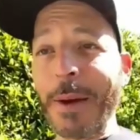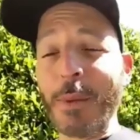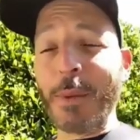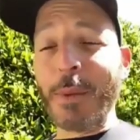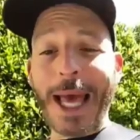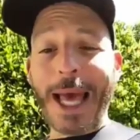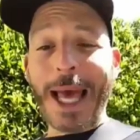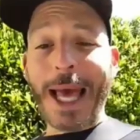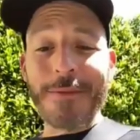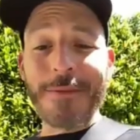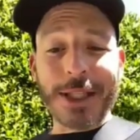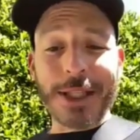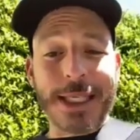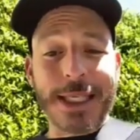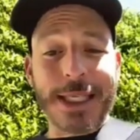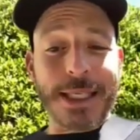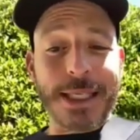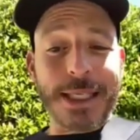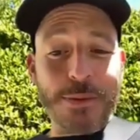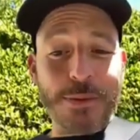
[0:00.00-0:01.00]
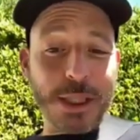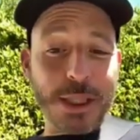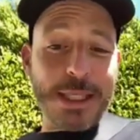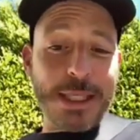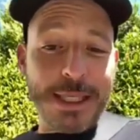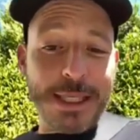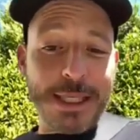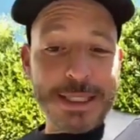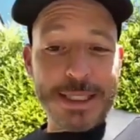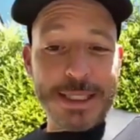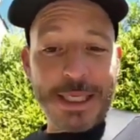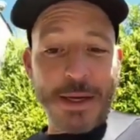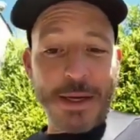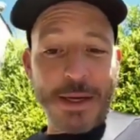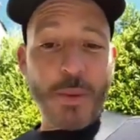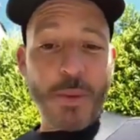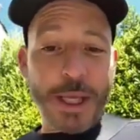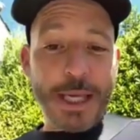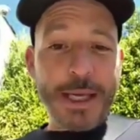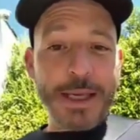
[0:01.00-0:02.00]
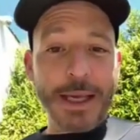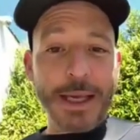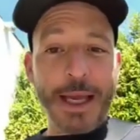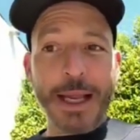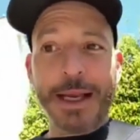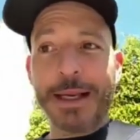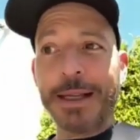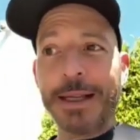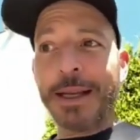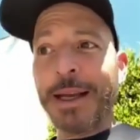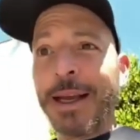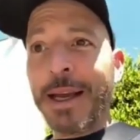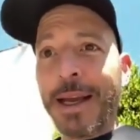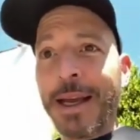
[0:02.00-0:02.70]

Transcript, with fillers: and we haven't really kissed in a week. Yeah,